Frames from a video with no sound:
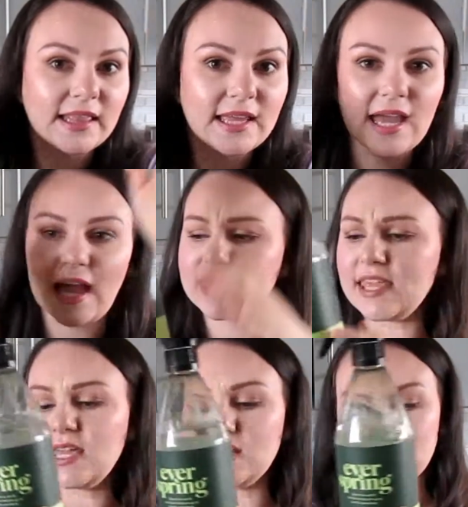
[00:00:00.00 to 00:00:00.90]
I like it.
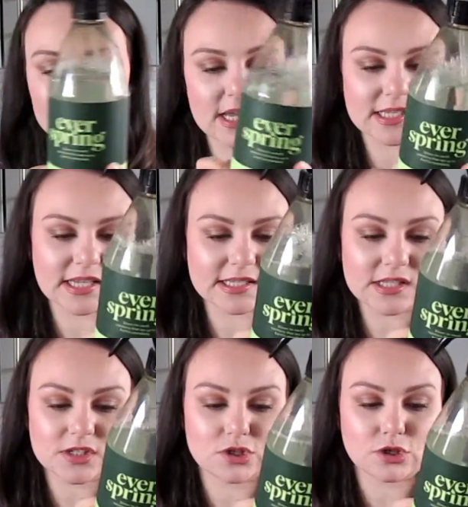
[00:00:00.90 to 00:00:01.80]
I think it
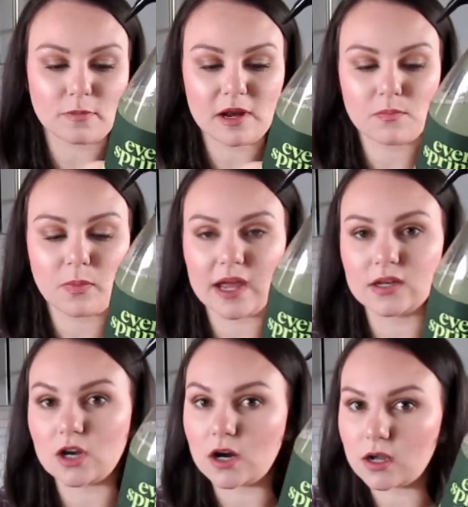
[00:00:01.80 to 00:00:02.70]
says it's distributed
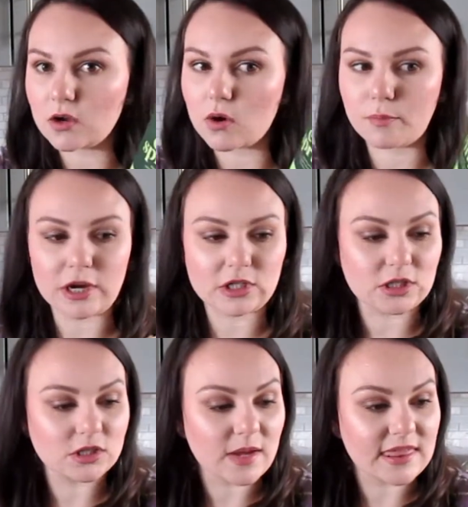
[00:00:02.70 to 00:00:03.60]
by Target
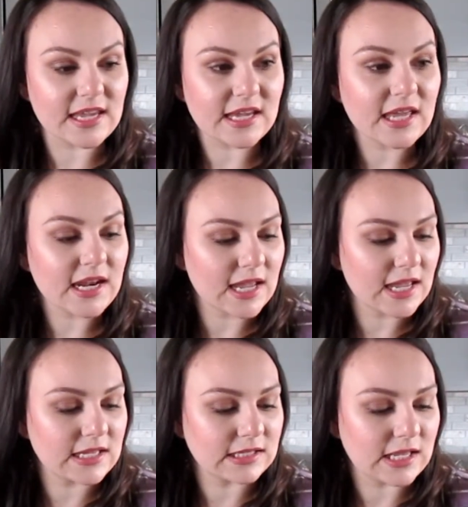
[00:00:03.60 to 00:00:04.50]
Corporation, so I think
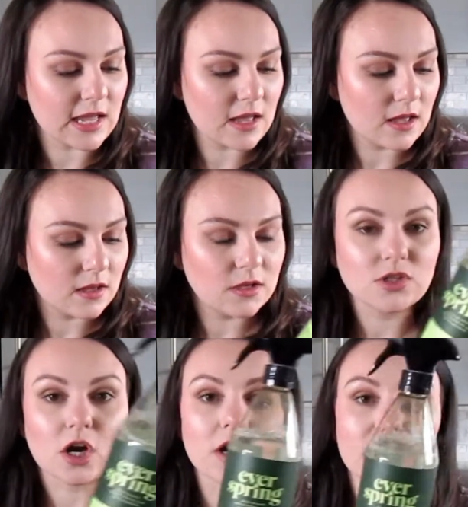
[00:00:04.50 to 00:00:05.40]
it is
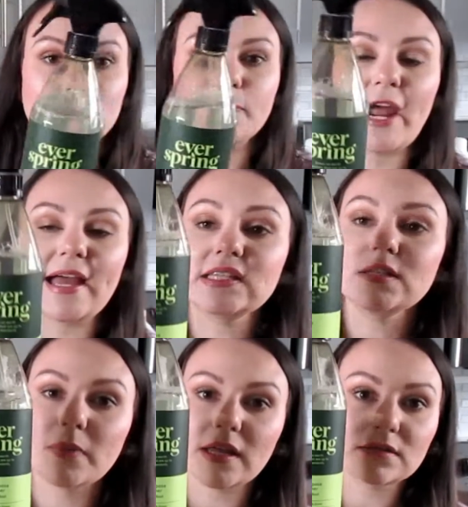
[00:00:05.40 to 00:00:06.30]
Target's
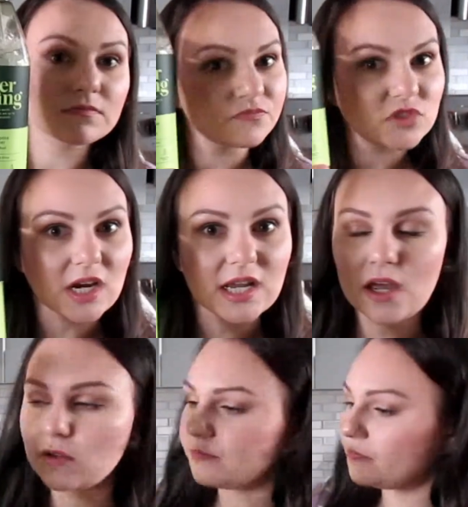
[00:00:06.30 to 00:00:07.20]
brand, but
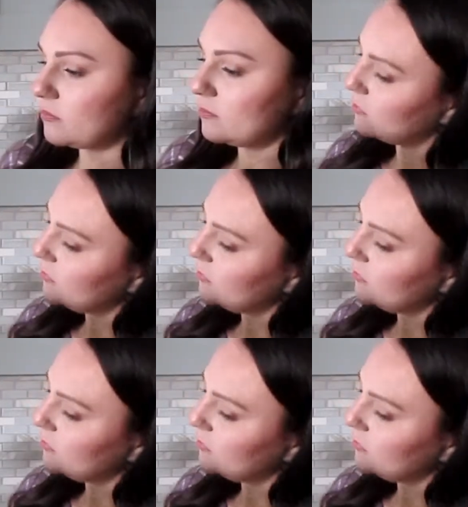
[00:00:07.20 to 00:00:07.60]
check it out.